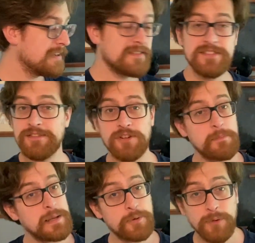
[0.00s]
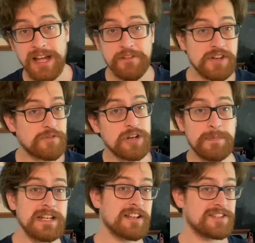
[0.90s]
Different people will have different
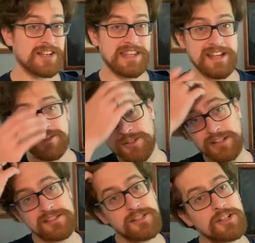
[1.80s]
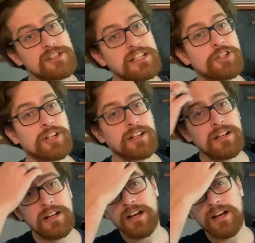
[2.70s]
opinions on that, so listen to your teacher.